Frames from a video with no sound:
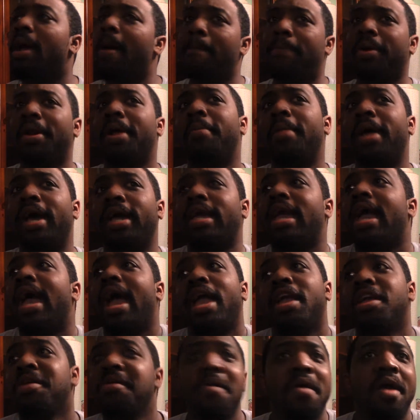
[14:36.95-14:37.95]
But I'm like,
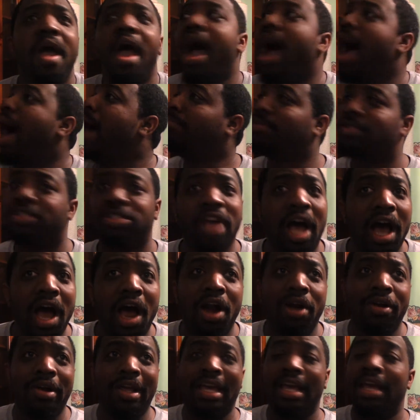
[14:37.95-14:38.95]
I'm
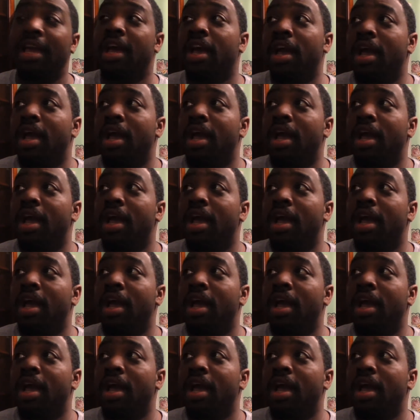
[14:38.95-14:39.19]
sorry.